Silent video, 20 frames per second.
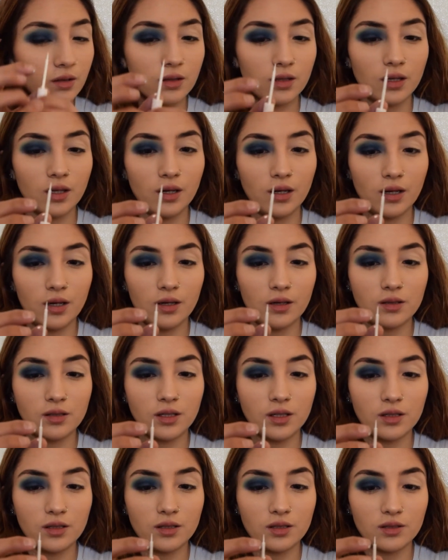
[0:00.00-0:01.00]
Yeah,
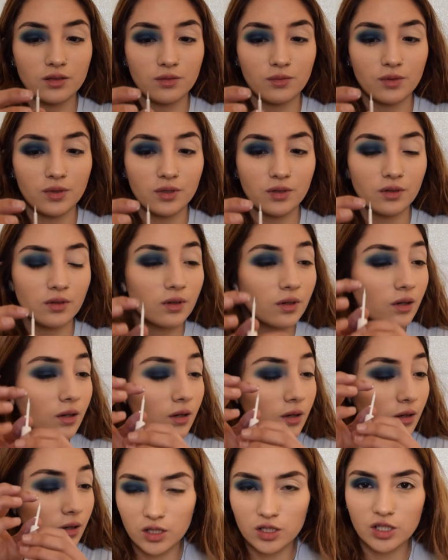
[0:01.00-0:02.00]
that doesn't work.
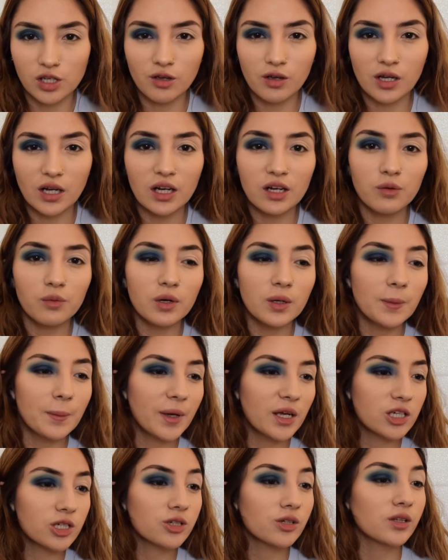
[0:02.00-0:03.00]
So you kind of want to
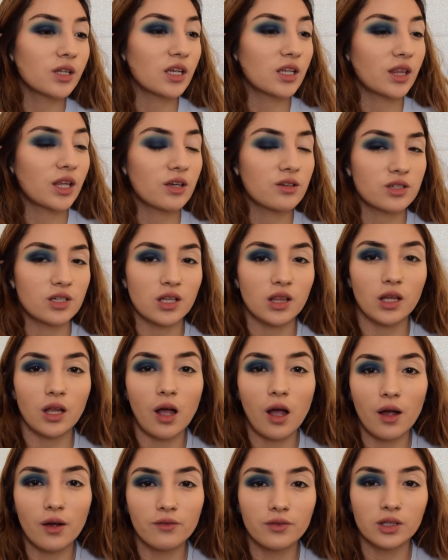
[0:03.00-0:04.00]
make sure that there's a
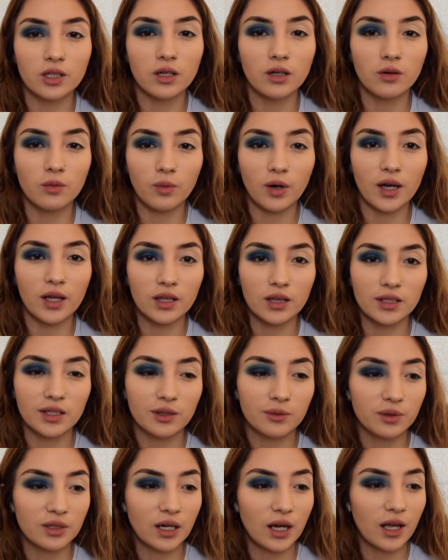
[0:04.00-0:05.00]
lot of the white
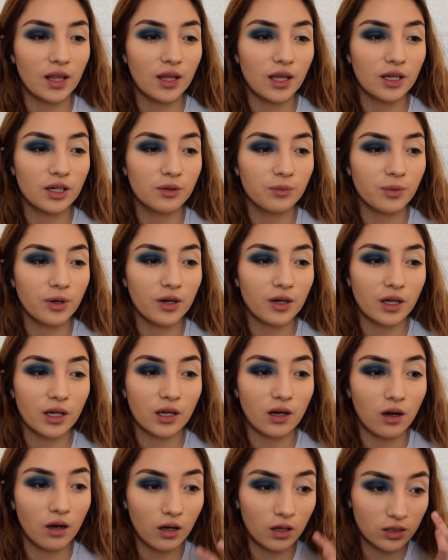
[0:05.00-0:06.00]
liquid eyeliner
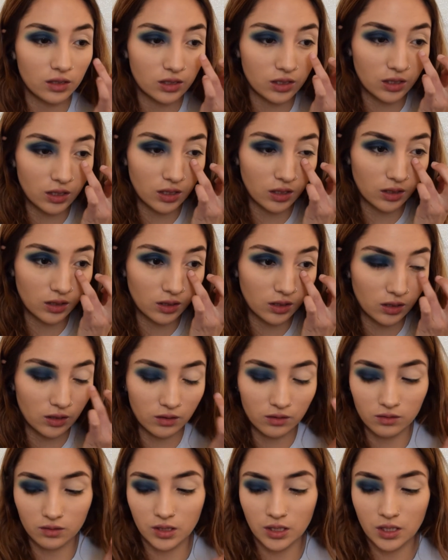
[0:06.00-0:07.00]
product onto the
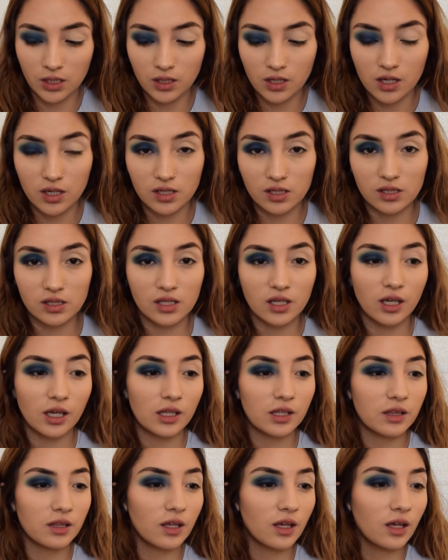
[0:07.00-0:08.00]
stick
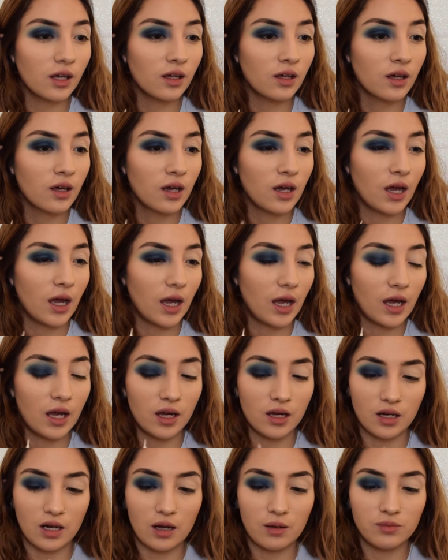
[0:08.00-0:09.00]
thing.
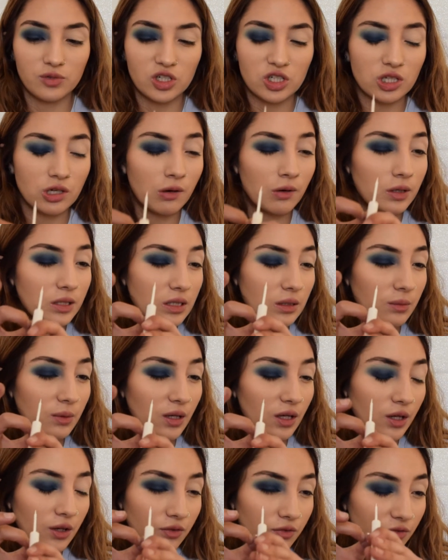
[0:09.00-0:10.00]
And I'm just going to
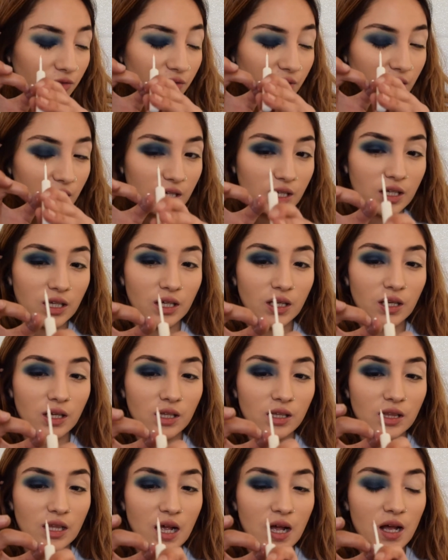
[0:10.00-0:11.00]
be
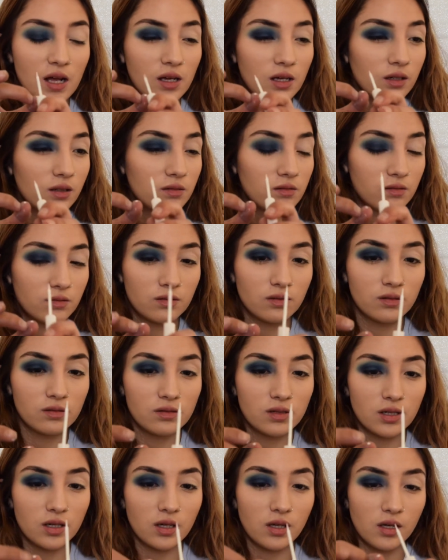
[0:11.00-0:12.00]
flicking
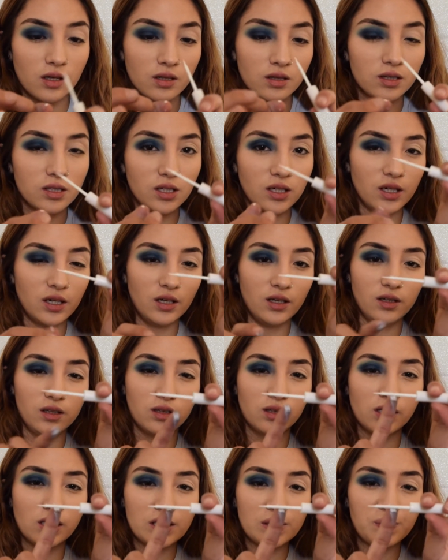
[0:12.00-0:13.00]

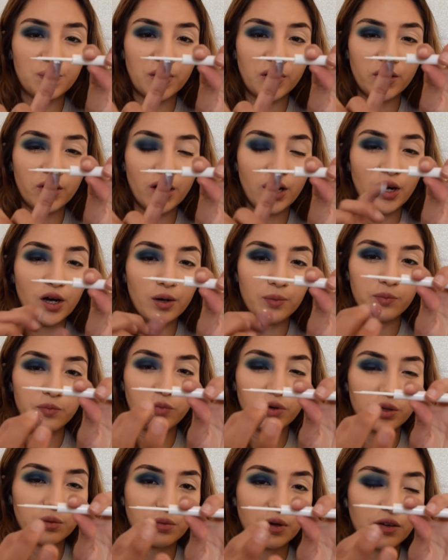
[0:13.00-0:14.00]
this part up
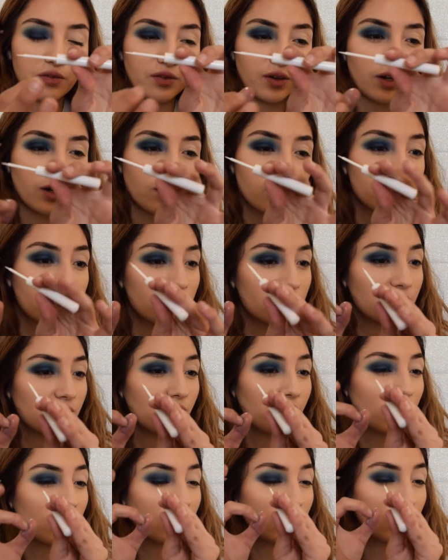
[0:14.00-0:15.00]
with my finger and just
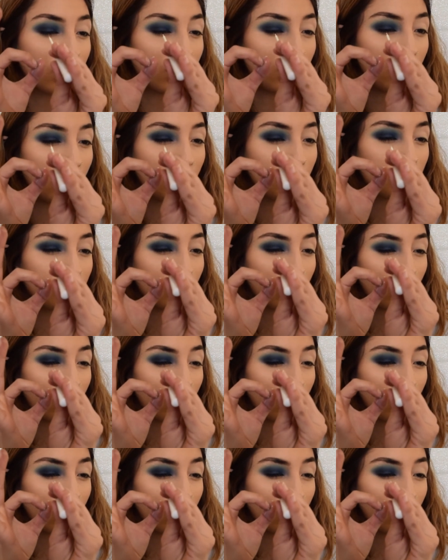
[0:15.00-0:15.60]
flicking it up